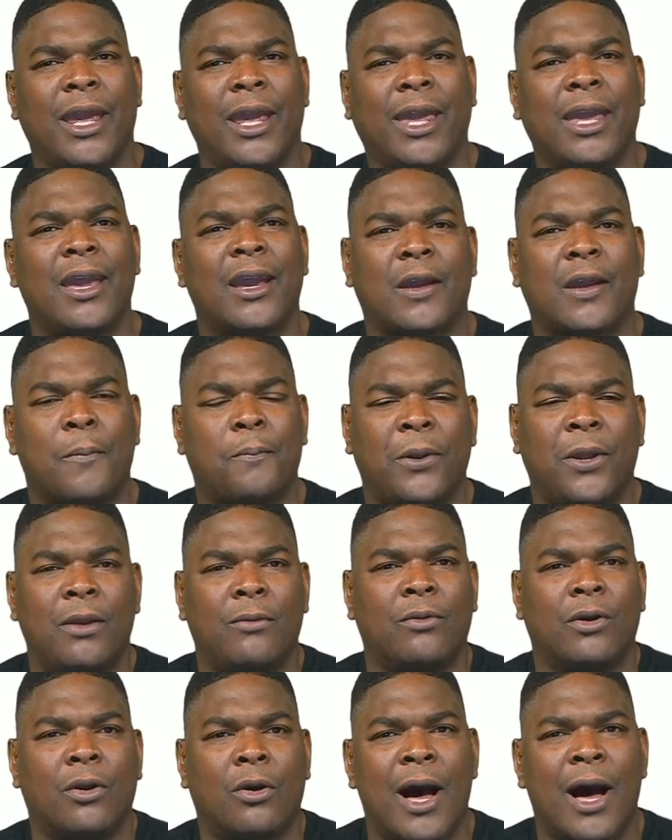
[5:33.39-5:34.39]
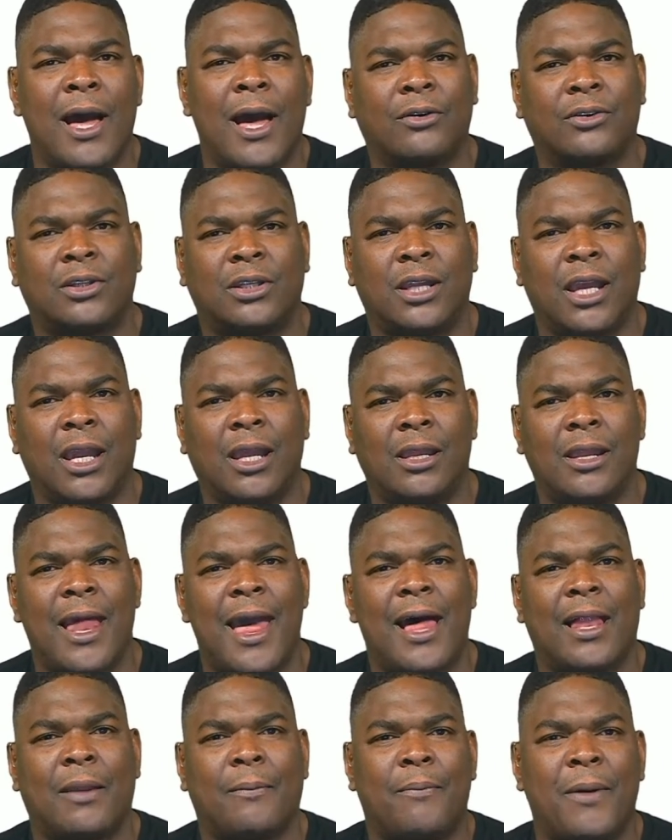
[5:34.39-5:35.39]
well, they can't compete with Ohio
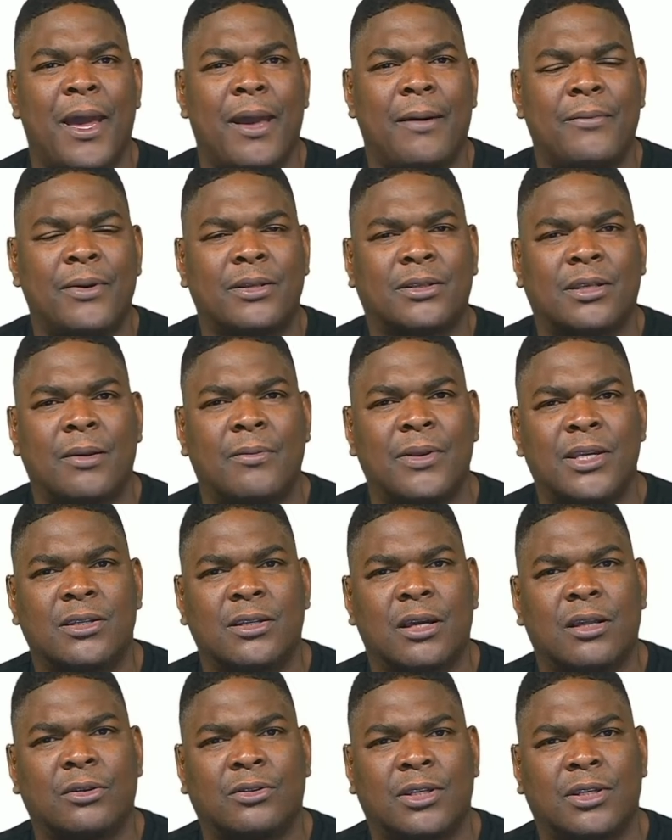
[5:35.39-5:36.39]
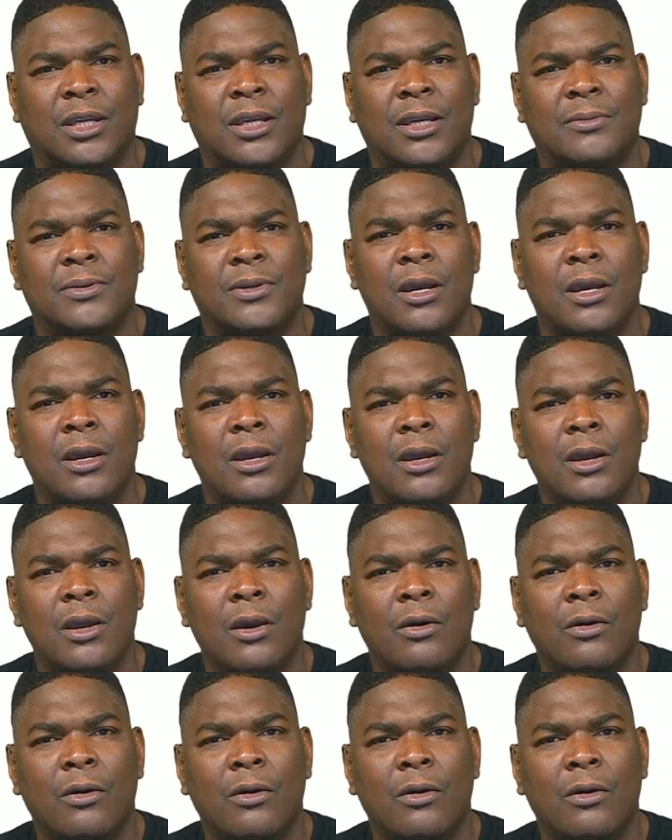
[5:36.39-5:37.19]
State and Alabama and some of these other teams.